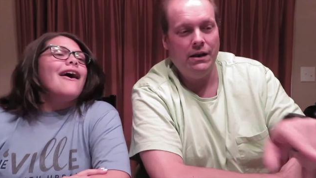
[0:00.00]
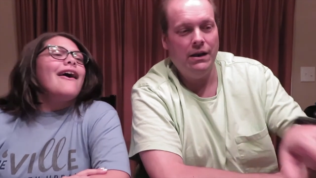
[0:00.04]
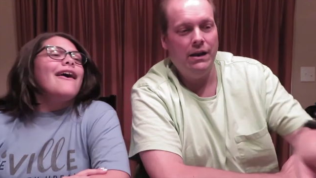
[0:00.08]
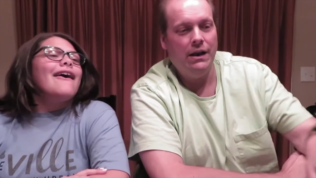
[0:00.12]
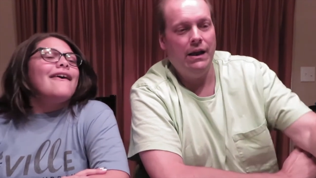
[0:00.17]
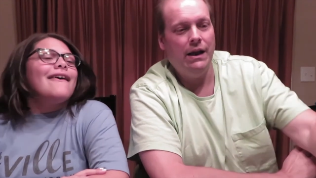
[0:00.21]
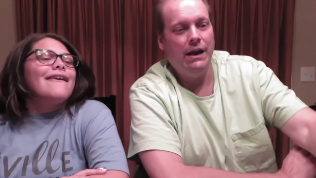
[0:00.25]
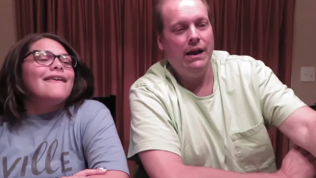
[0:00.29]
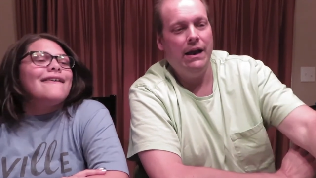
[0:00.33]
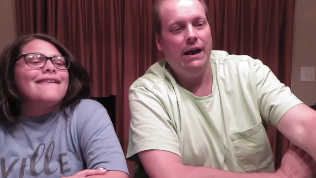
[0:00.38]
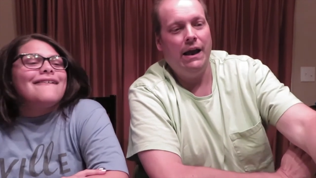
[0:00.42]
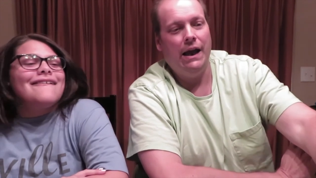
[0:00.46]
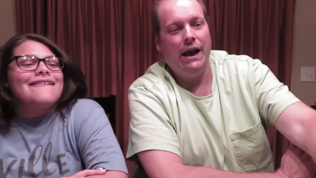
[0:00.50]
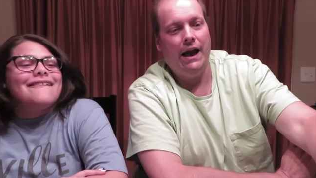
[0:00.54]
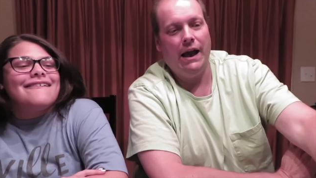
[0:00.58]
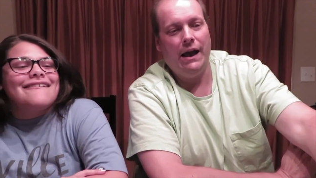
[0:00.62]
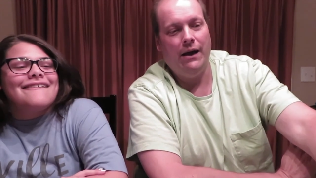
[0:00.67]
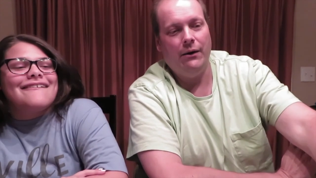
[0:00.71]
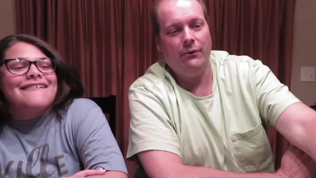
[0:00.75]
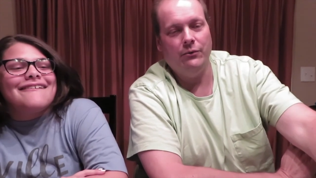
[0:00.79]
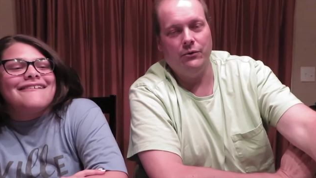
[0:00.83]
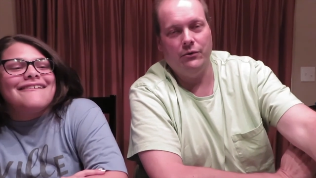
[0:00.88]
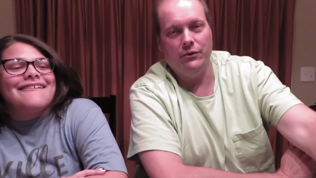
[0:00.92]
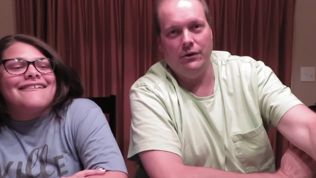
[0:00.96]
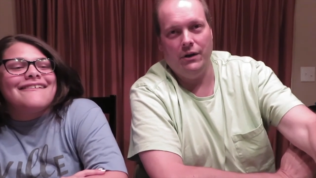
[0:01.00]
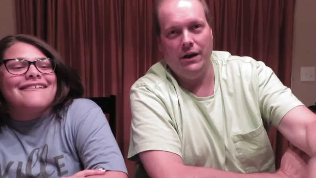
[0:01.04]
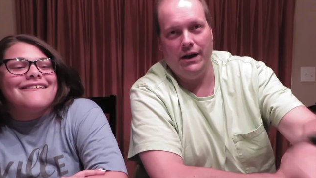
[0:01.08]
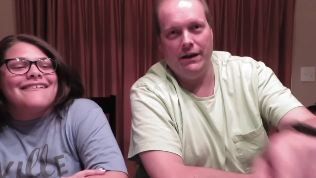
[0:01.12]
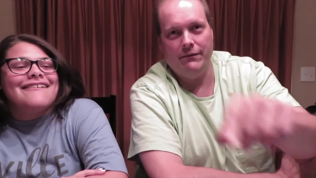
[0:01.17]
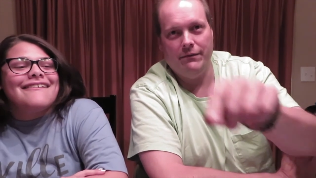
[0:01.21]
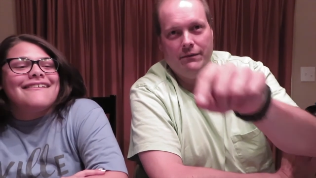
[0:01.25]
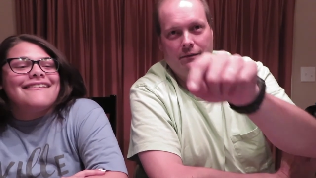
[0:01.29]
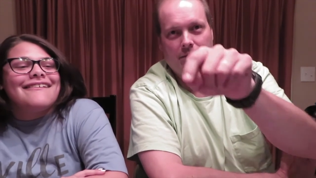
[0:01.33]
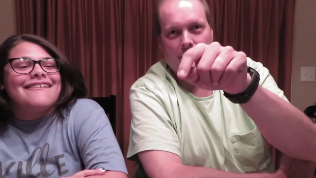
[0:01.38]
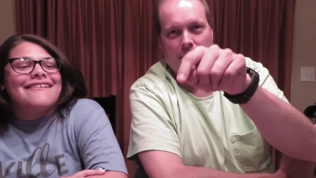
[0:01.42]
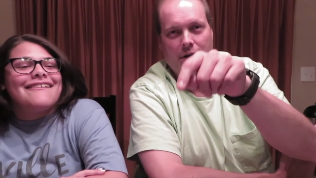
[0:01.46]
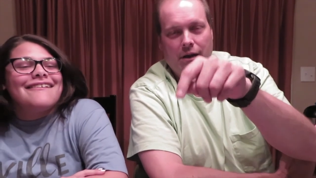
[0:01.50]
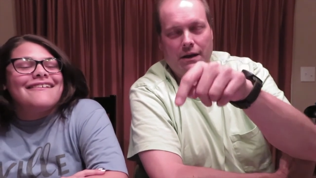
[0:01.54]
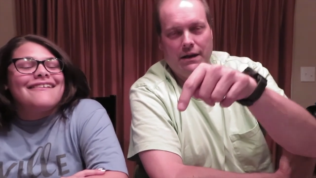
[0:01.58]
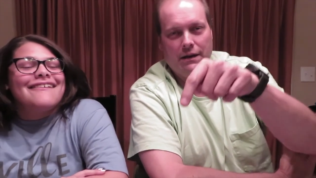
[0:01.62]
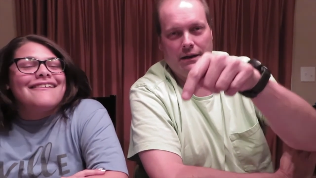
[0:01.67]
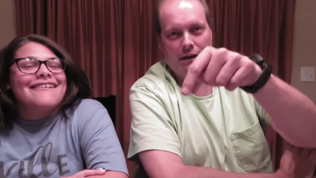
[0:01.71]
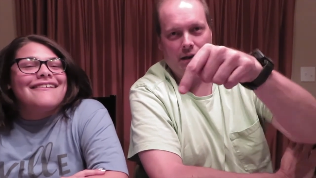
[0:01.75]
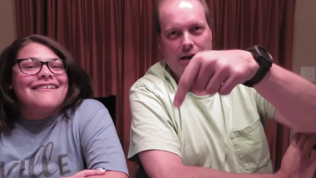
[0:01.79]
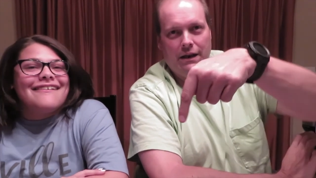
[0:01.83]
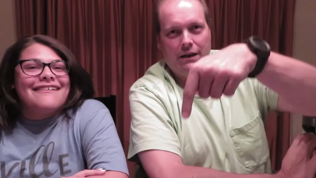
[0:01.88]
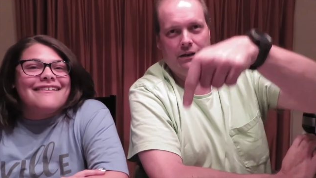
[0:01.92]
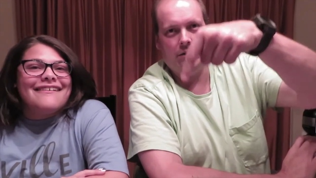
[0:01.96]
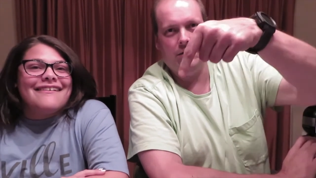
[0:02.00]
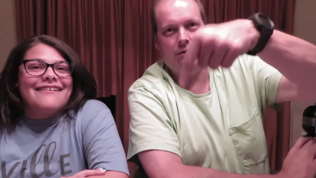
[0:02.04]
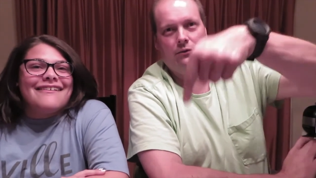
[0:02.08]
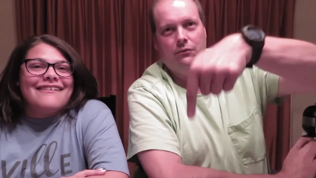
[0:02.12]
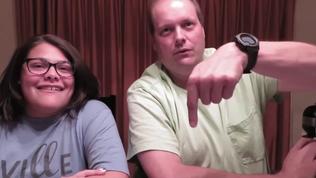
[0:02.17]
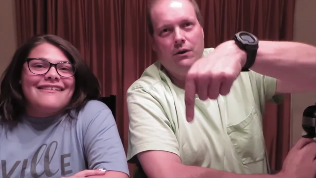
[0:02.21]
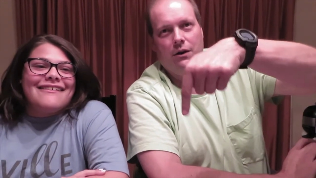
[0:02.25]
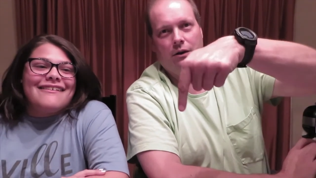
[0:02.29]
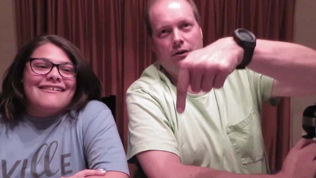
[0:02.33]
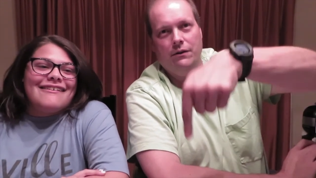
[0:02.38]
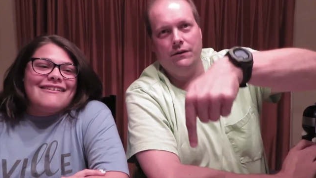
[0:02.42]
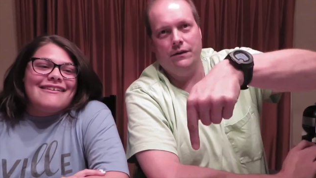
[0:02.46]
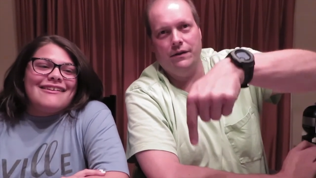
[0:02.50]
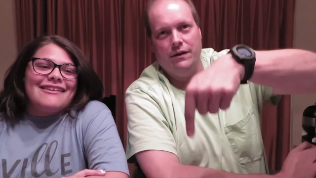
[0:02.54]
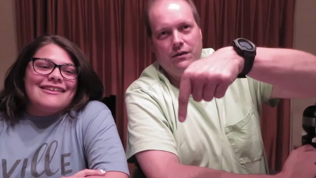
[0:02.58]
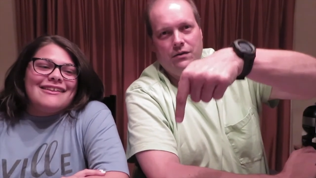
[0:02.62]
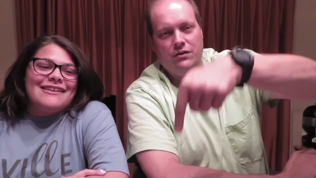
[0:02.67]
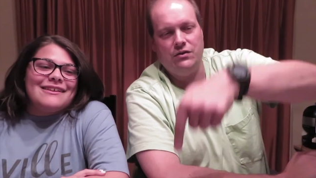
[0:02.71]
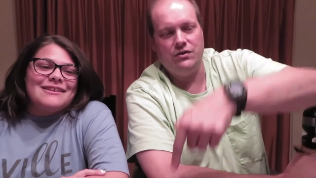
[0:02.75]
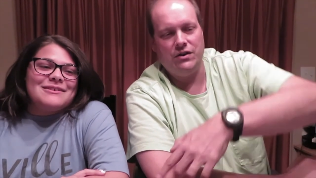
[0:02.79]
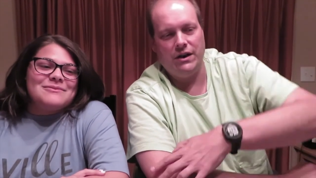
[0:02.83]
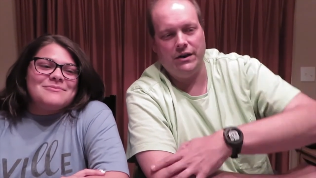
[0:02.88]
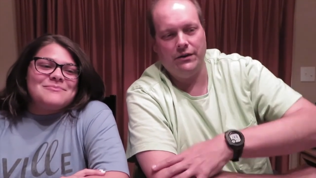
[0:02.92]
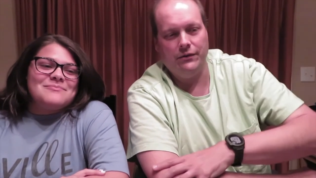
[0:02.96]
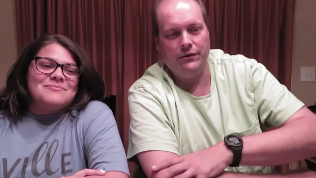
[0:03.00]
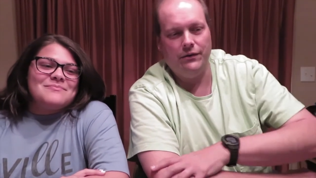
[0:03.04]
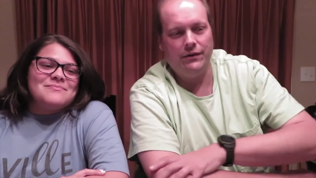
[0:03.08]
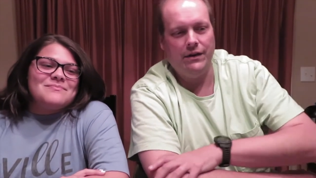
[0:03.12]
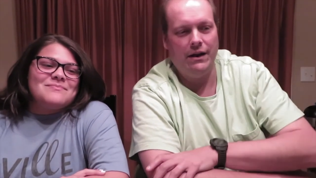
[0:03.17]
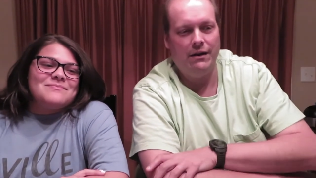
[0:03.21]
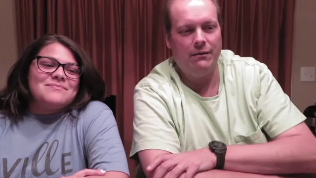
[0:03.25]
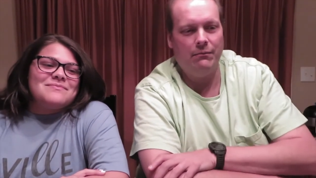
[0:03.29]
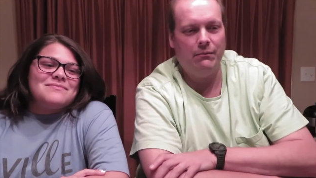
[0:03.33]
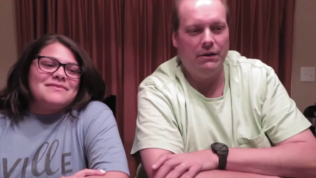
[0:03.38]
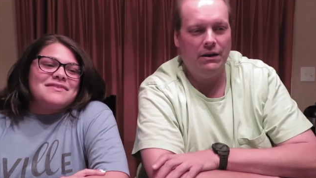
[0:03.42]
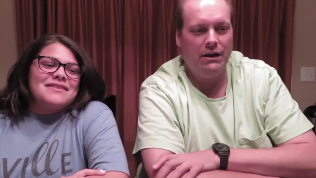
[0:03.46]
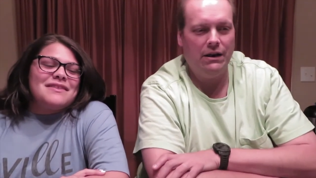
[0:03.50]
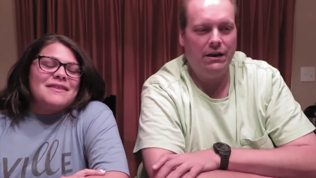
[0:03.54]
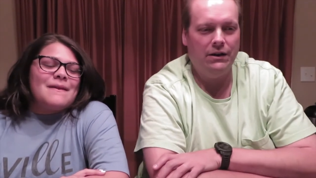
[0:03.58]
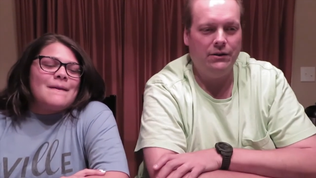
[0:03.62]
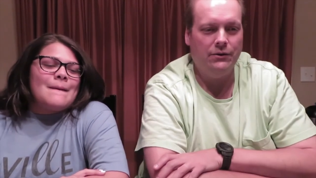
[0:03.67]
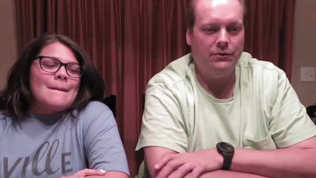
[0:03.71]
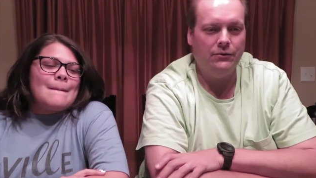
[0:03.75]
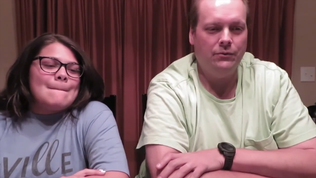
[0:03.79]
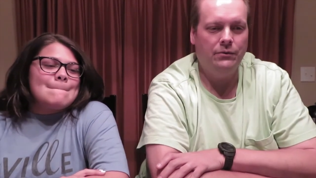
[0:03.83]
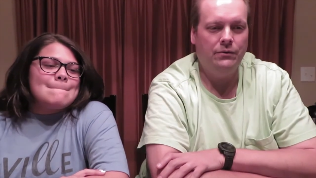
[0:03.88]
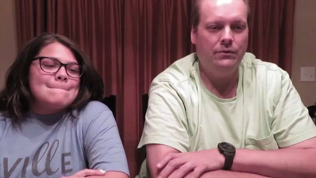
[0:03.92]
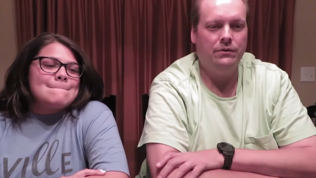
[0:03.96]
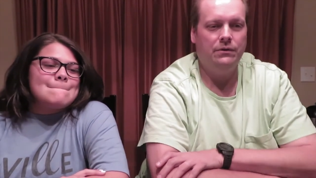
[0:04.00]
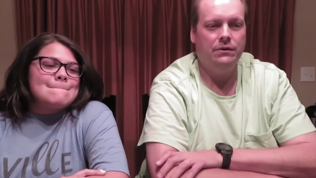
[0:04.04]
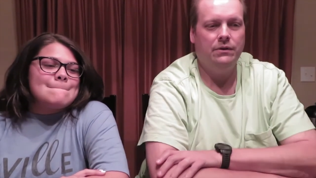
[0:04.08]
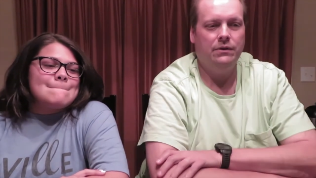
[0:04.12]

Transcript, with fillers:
Speaker 1: Uh, I will have a link to all these channels down below.